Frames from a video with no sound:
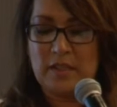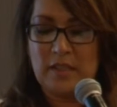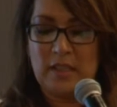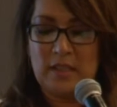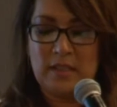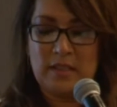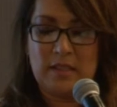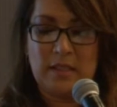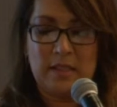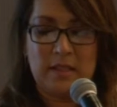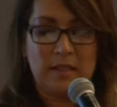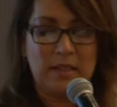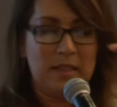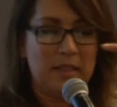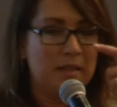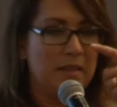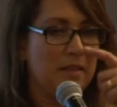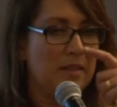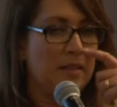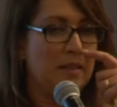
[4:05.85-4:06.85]

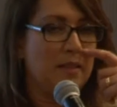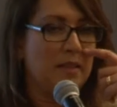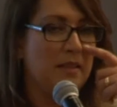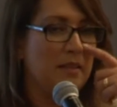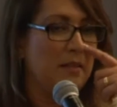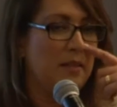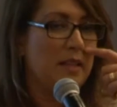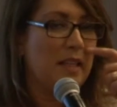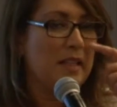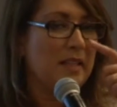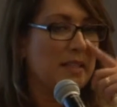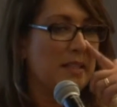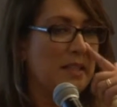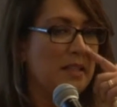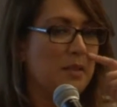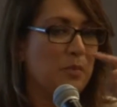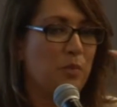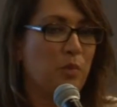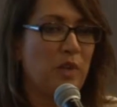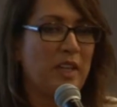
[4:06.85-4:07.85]
this
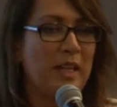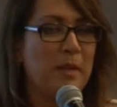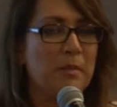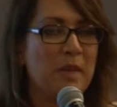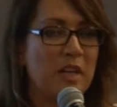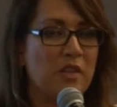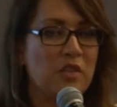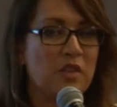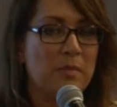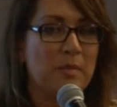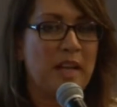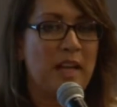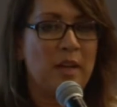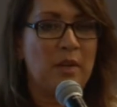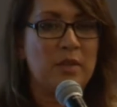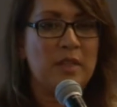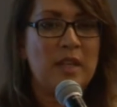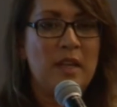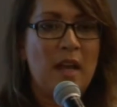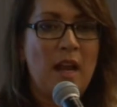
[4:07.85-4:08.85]
is pretty much
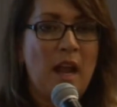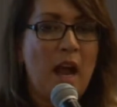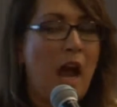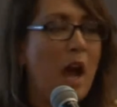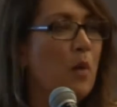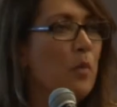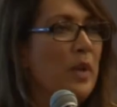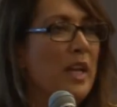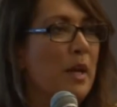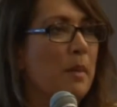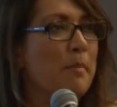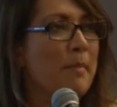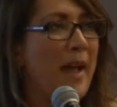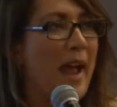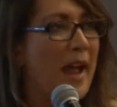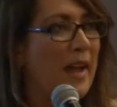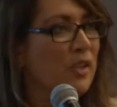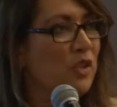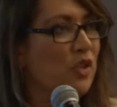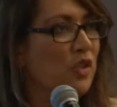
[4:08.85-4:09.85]
about, are we a
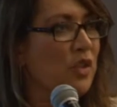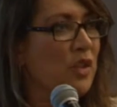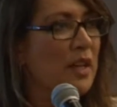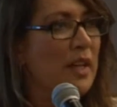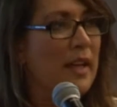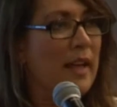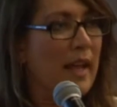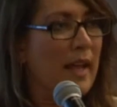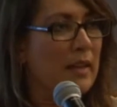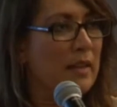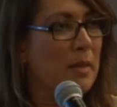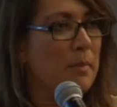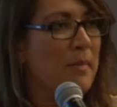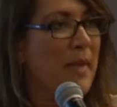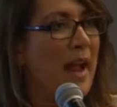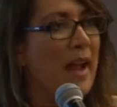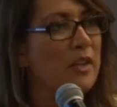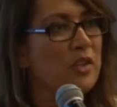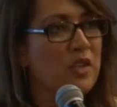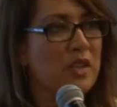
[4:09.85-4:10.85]
match? And the
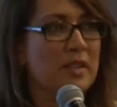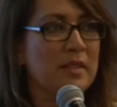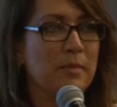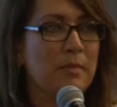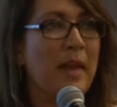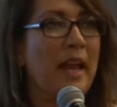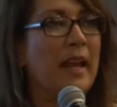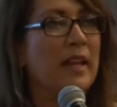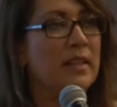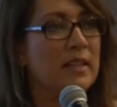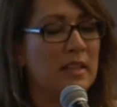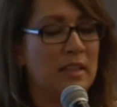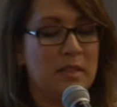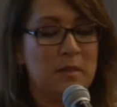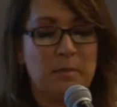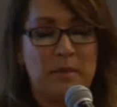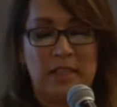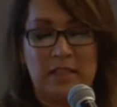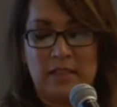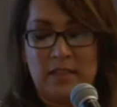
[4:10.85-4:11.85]
match is made in a
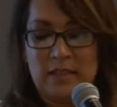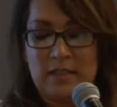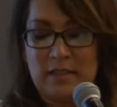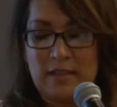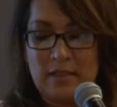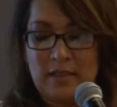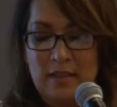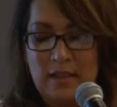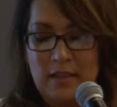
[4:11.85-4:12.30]
minute.